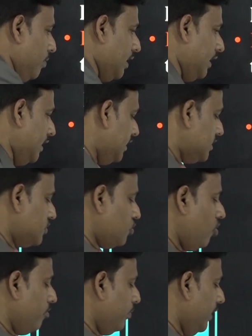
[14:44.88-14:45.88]
market or
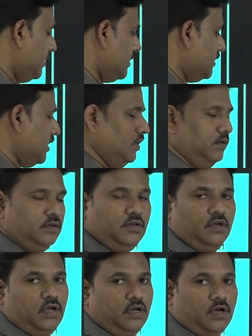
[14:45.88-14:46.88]
stock prices and
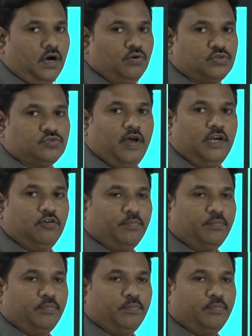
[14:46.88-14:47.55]
house value